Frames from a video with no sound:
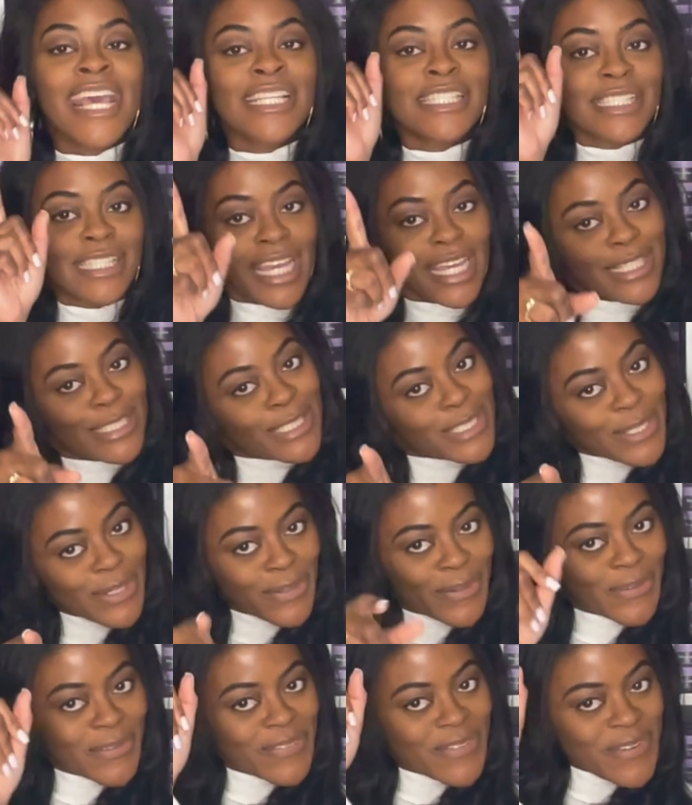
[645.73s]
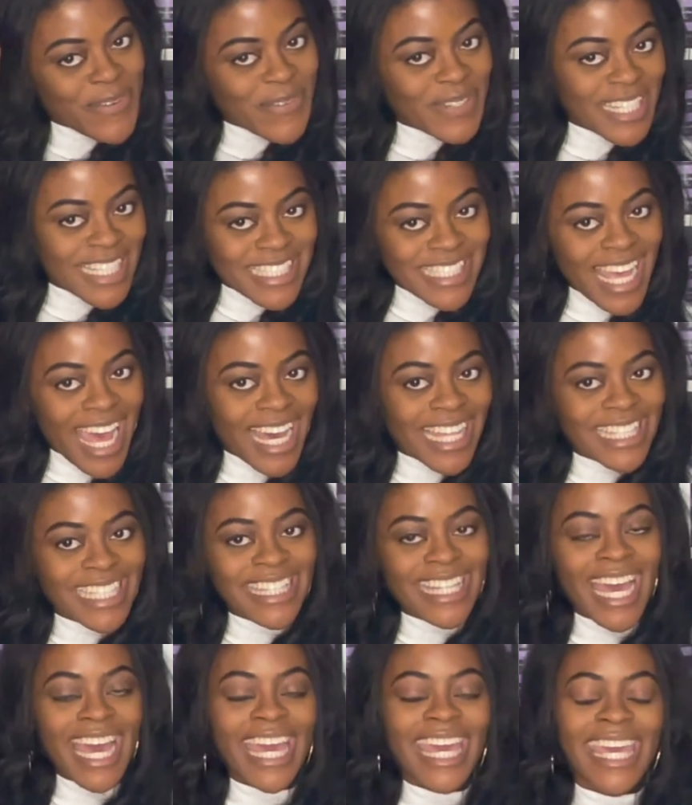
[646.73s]
Stay tuned for when exactly
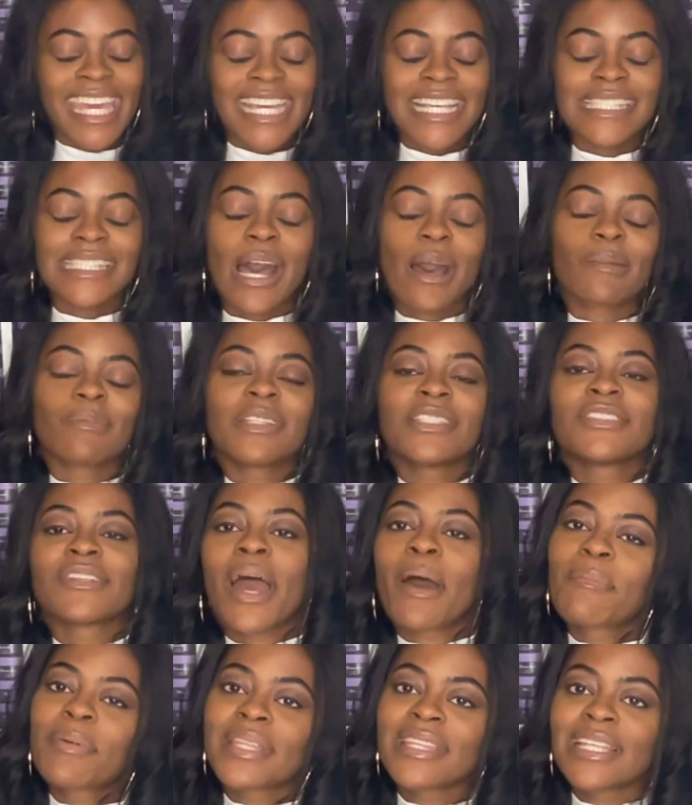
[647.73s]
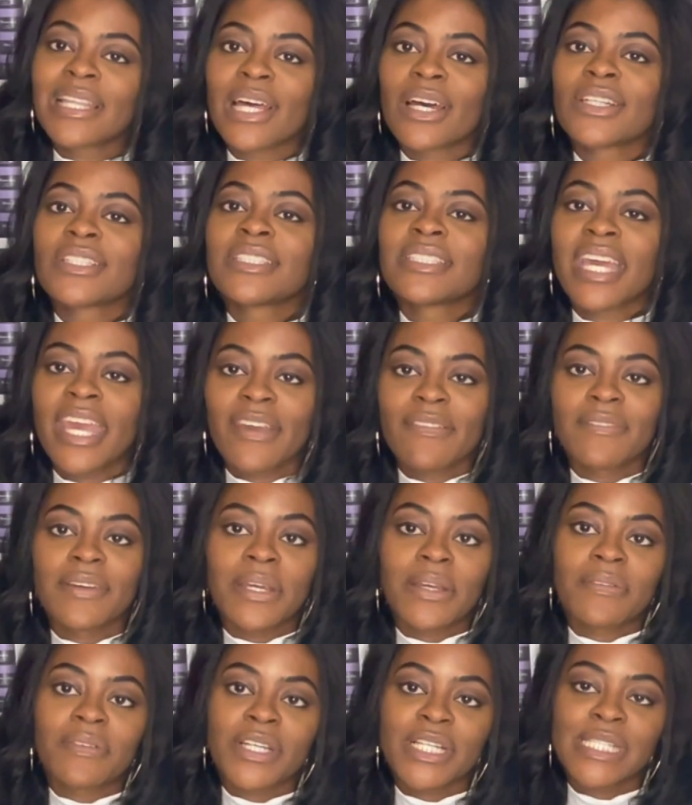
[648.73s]
that is. I'll be dropping the launch date
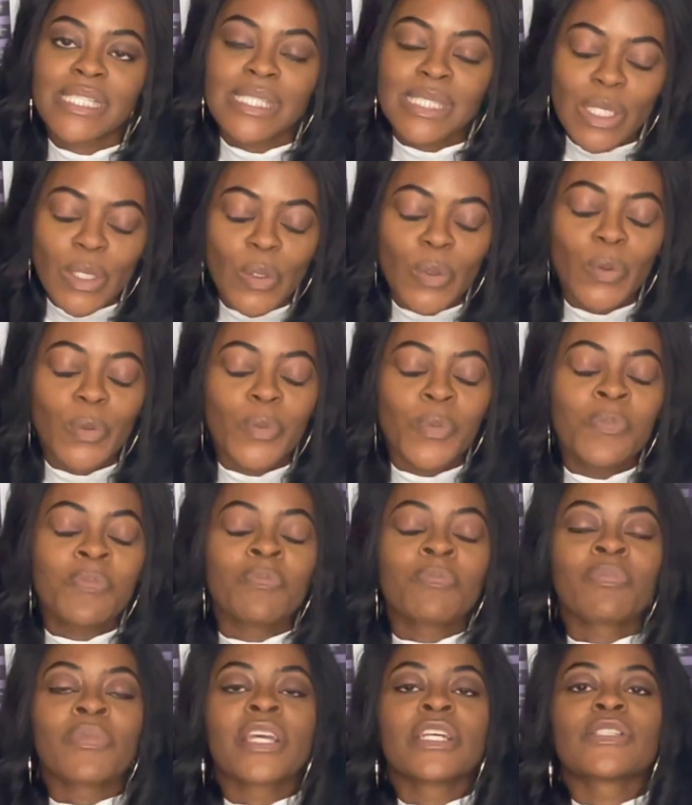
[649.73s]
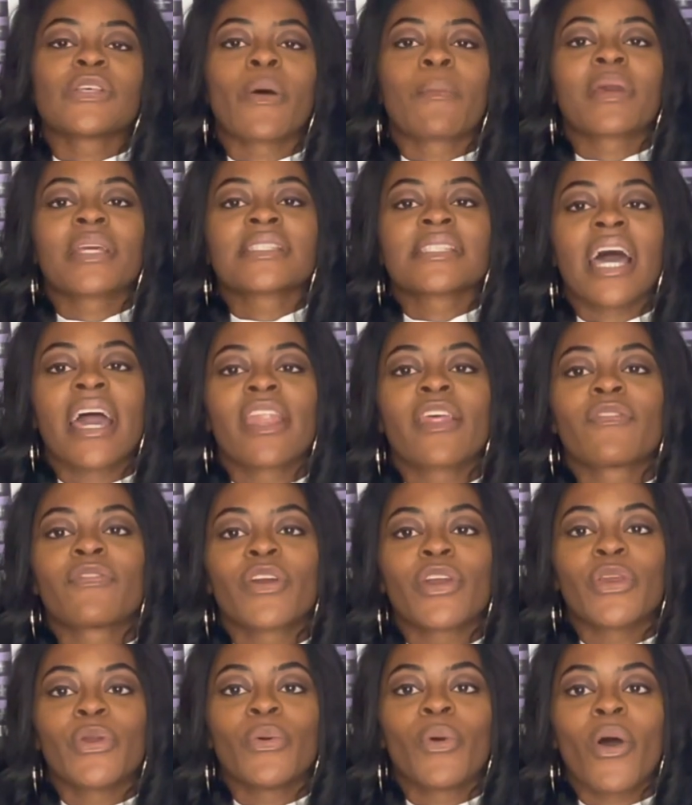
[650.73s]
very, very soon. So I'm excited for
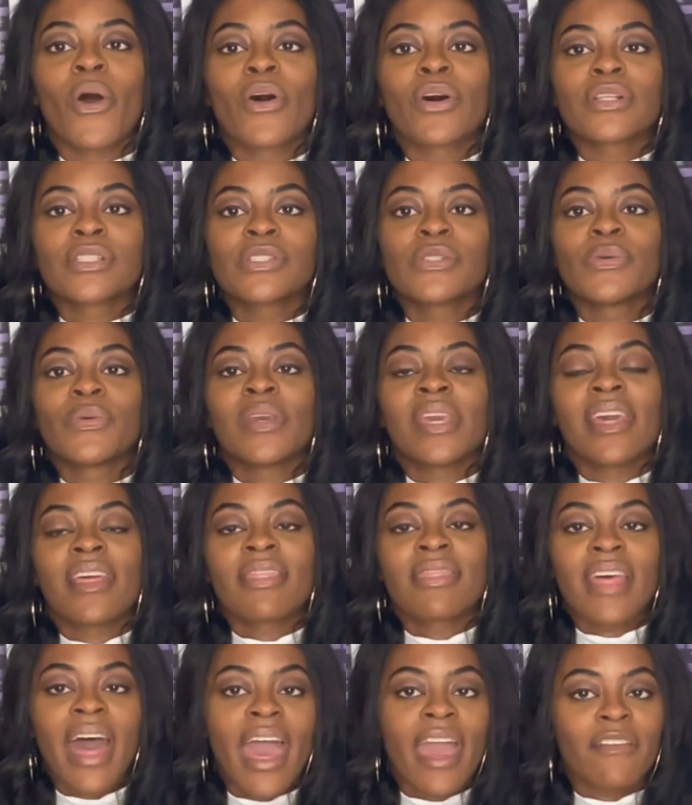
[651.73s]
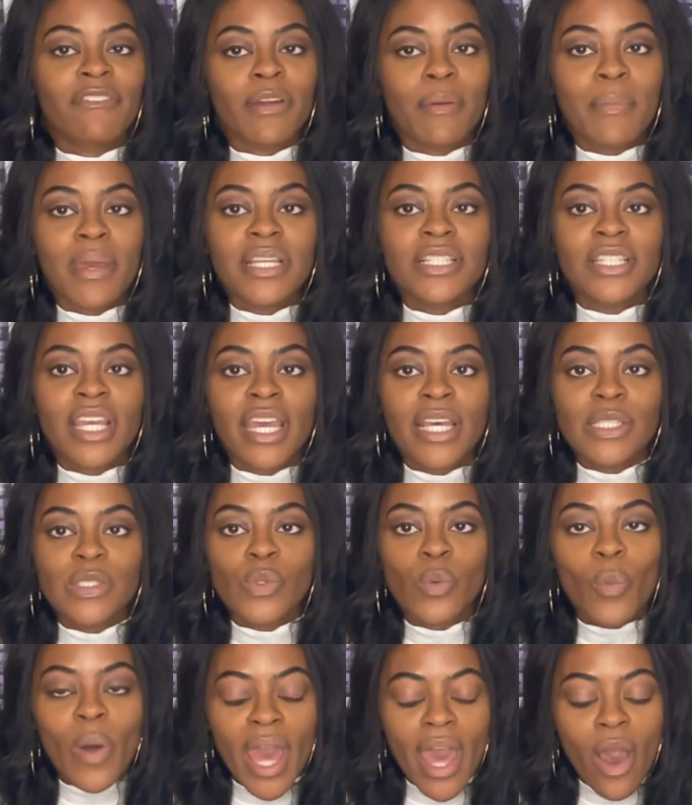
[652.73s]
you all to get that information as
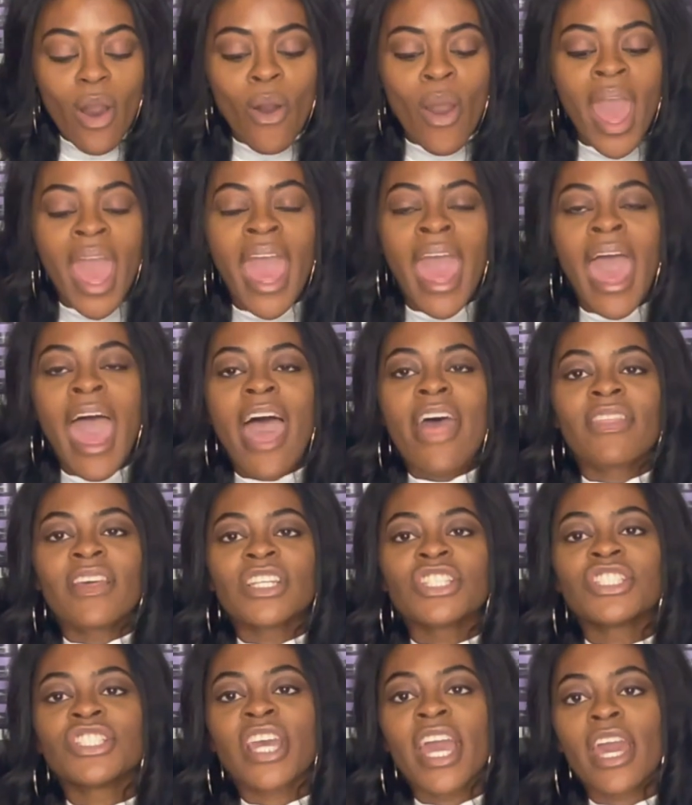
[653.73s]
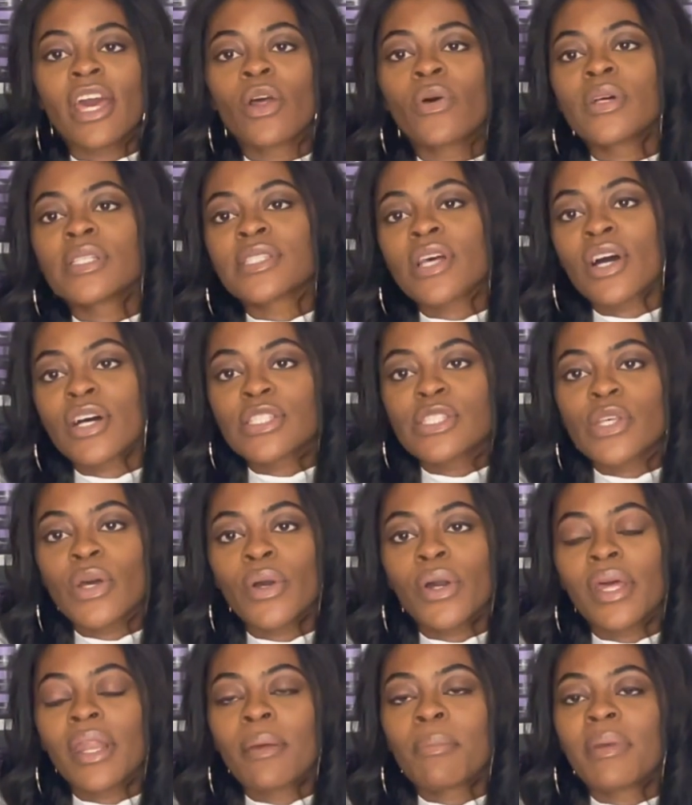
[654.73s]
well. And this channel is also
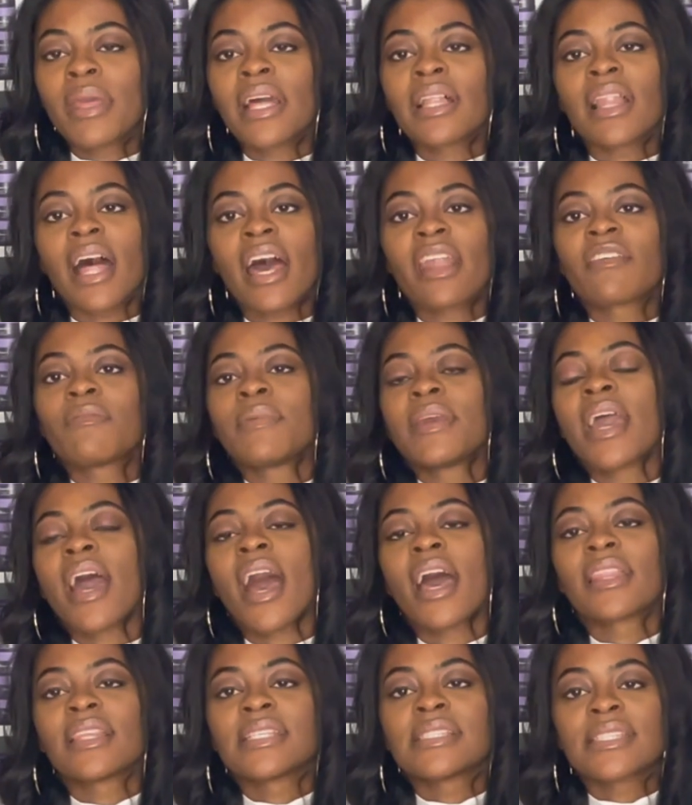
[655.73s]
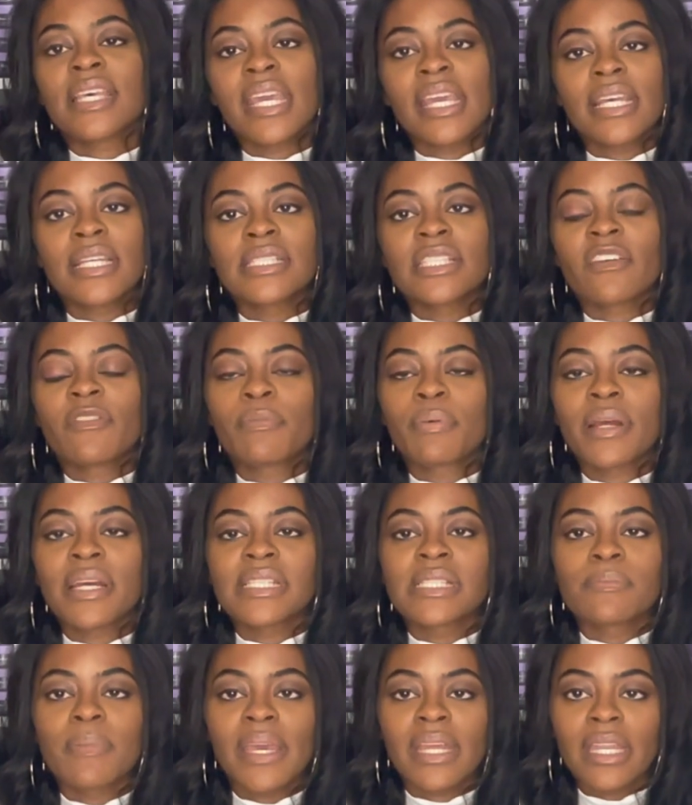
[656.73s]
going to be a lot of behind the scenes of
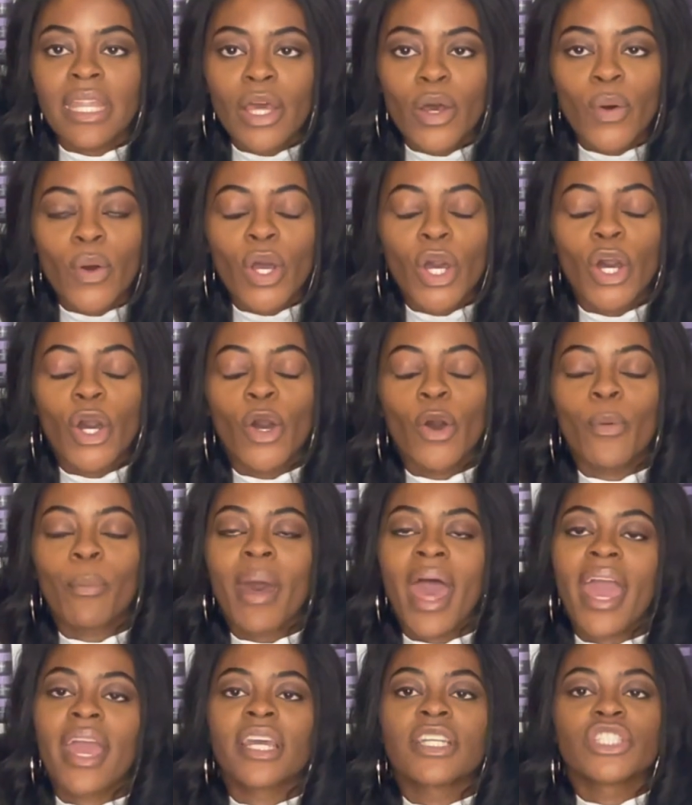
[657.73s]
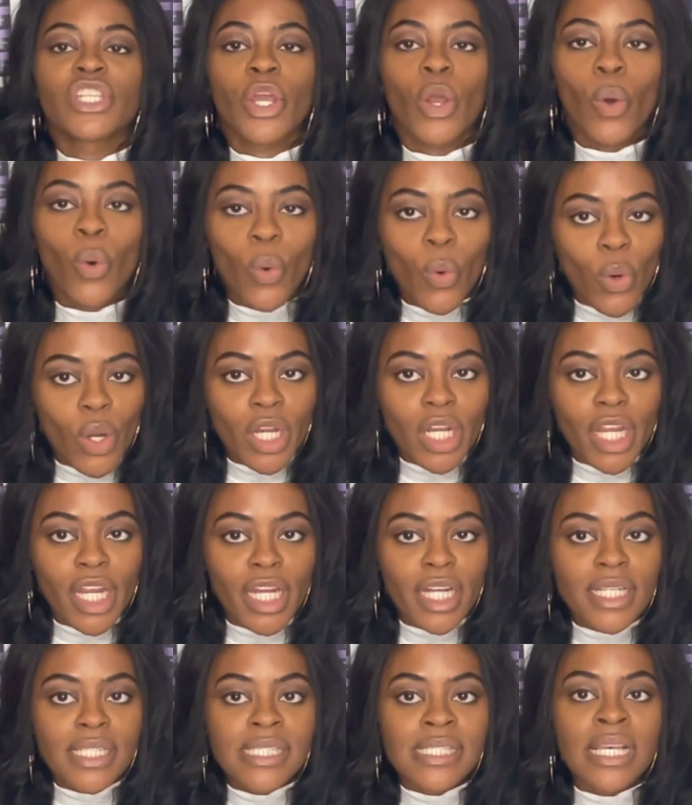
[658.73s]
PressedBaeNailCo packaging
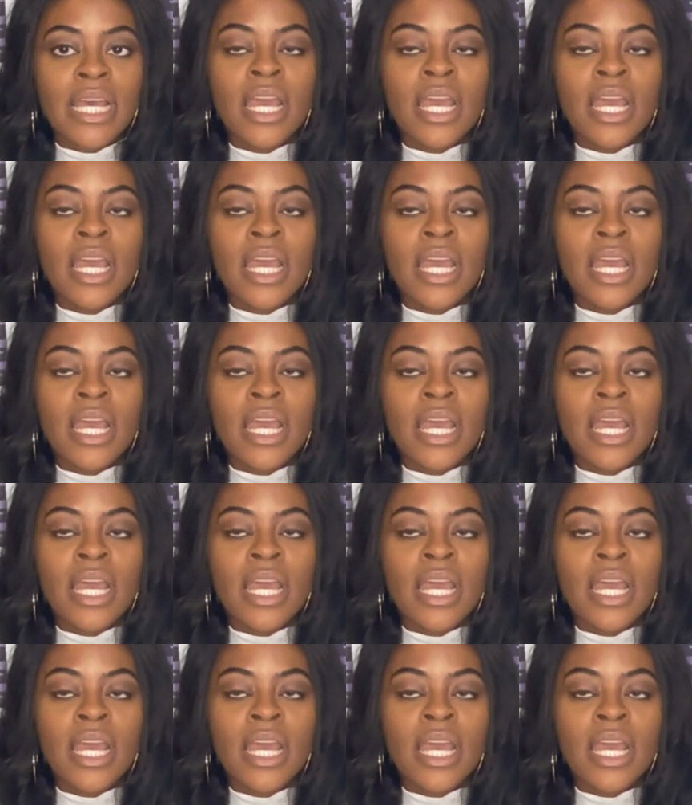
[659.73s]
orders.